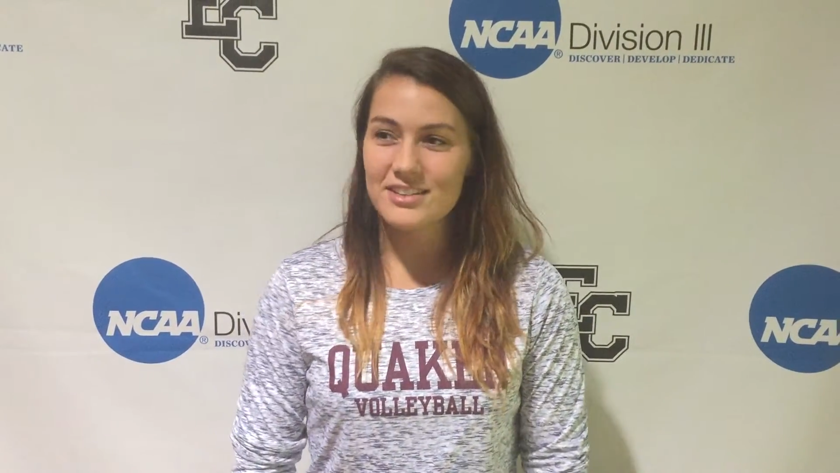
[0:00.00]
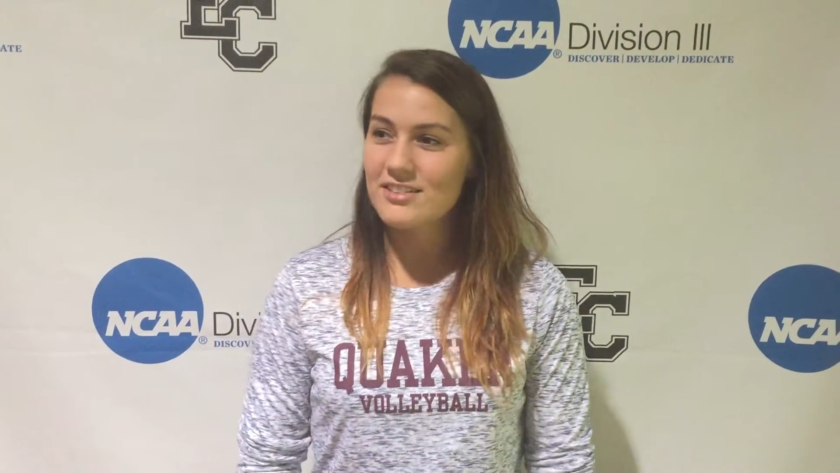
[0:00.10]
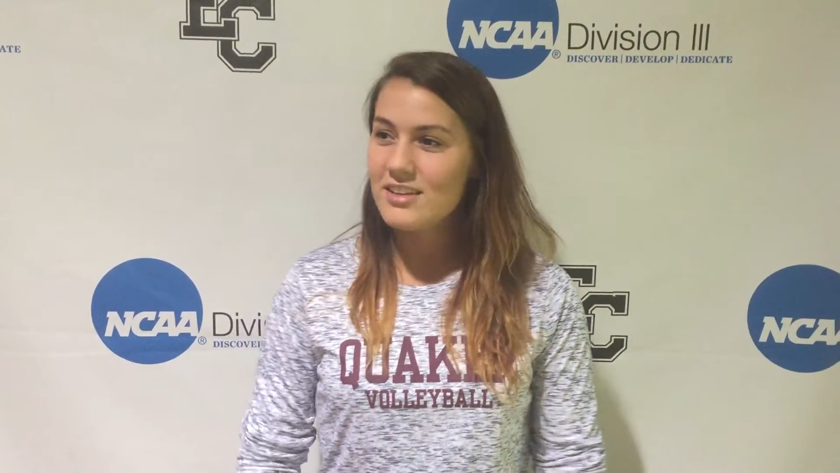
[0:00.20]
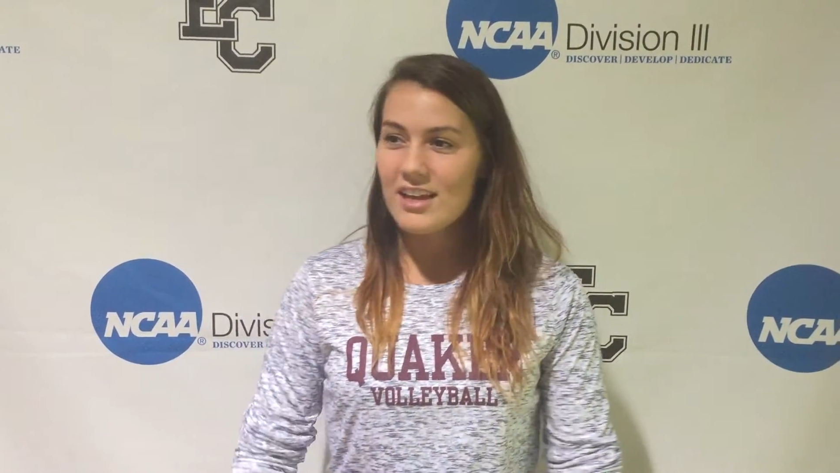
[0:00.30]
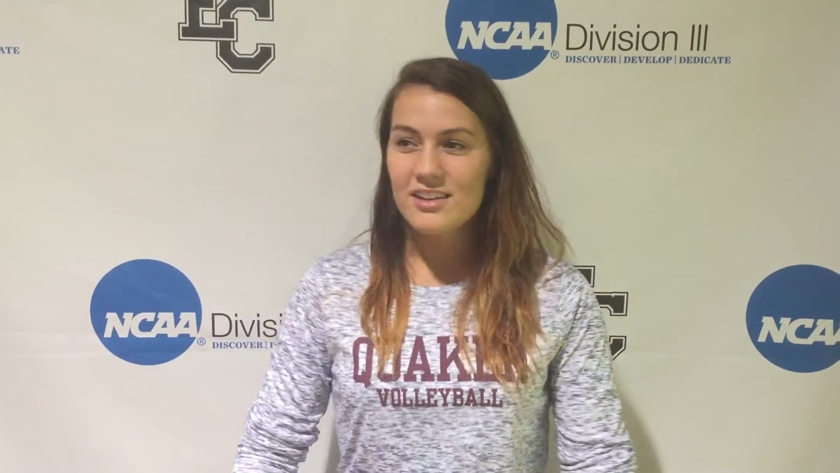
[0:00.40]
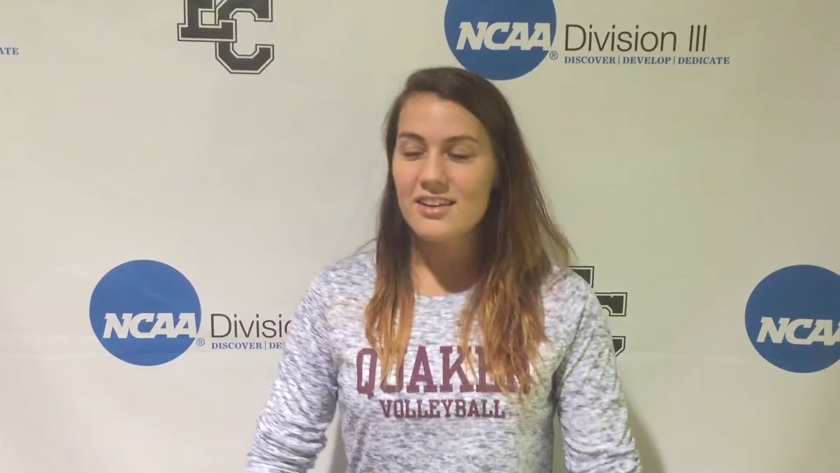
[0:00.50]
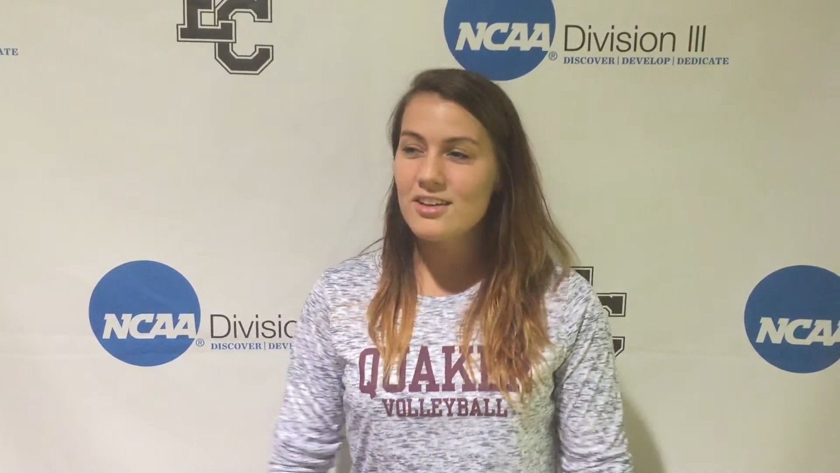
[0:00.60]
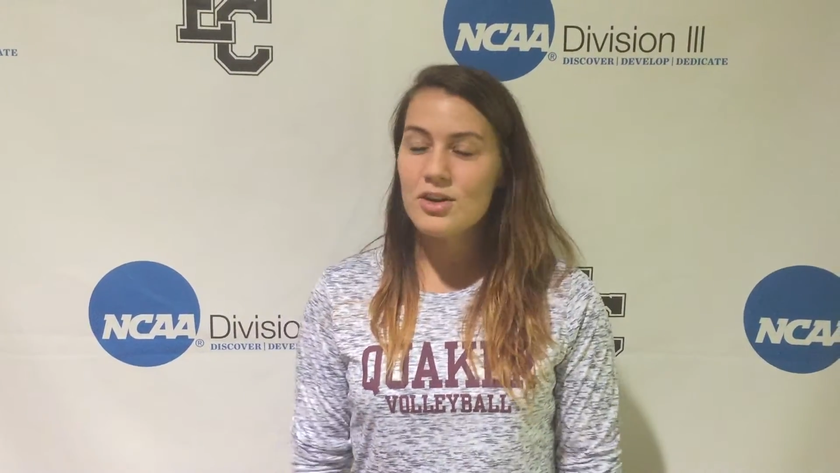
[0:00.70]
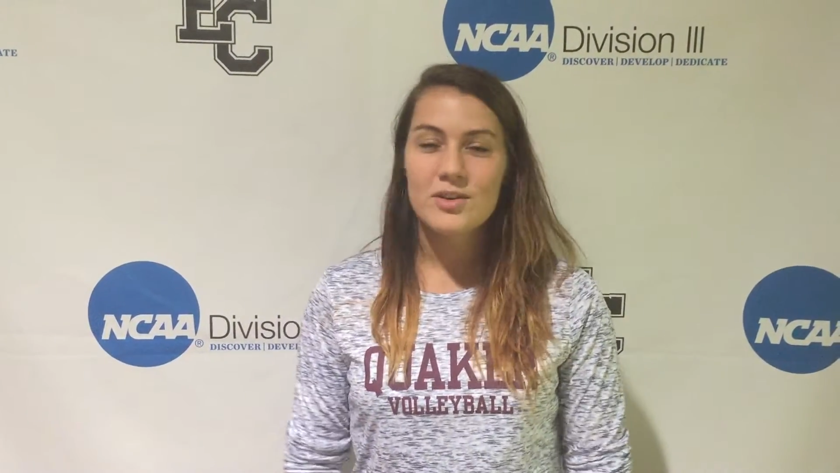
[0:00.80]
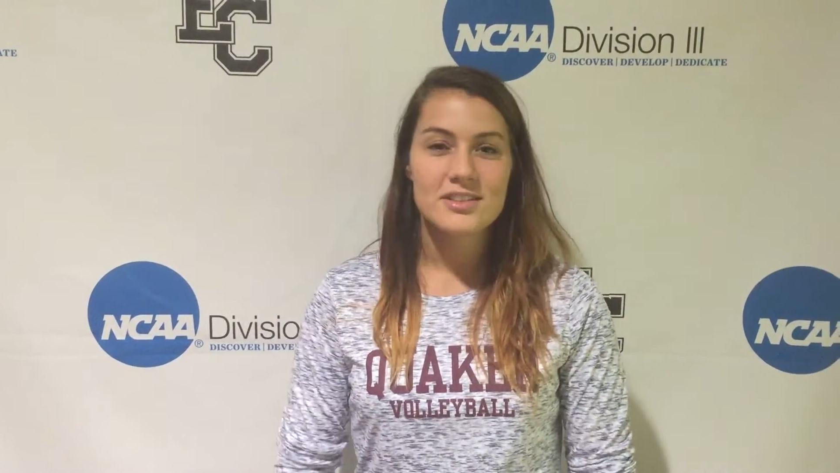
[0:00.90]
It, and
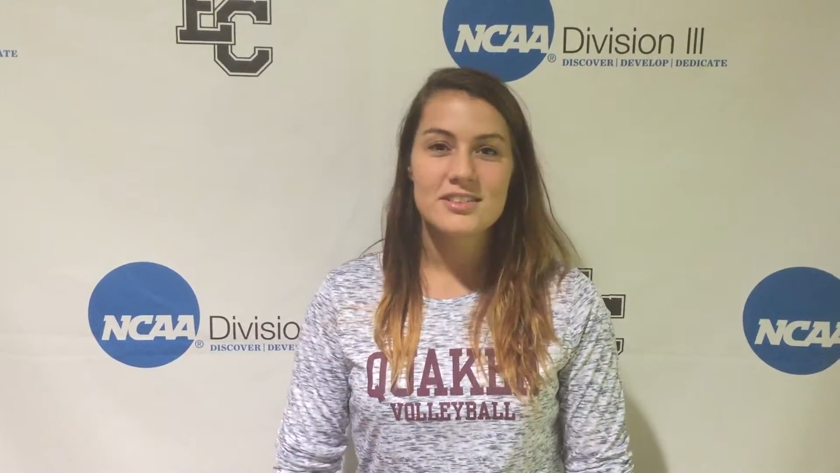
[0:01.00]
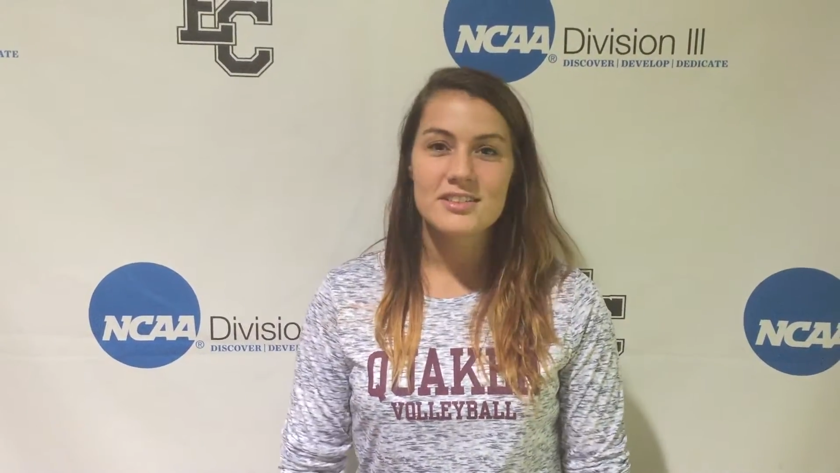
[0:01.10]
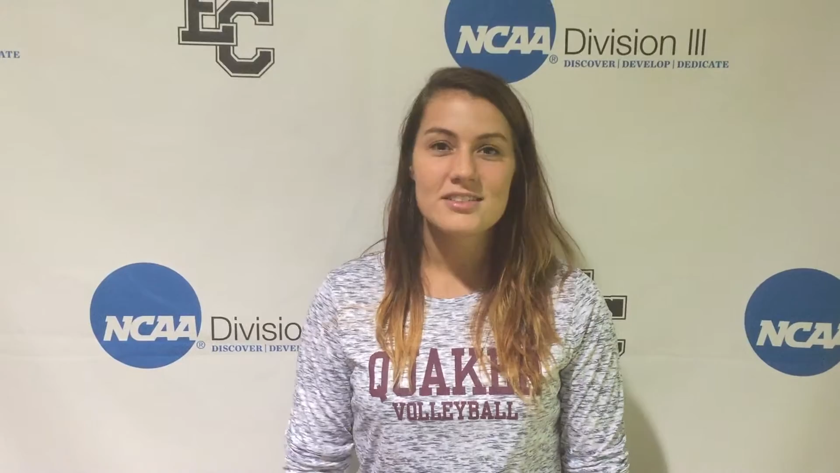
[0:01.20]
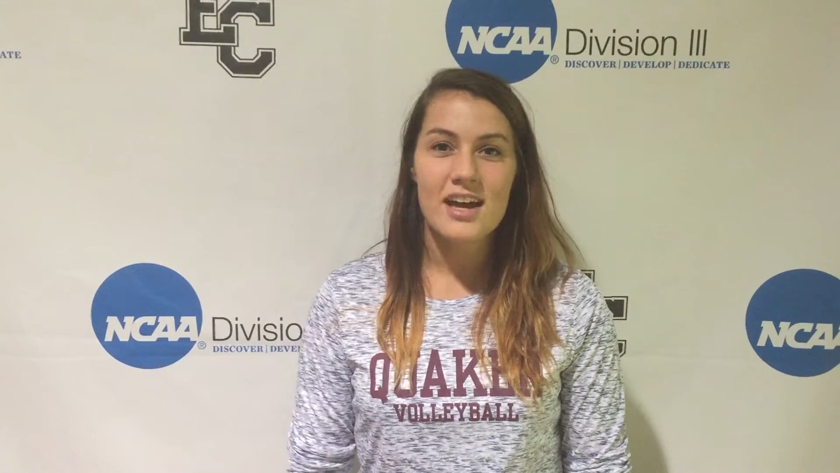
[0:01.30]
you know, it's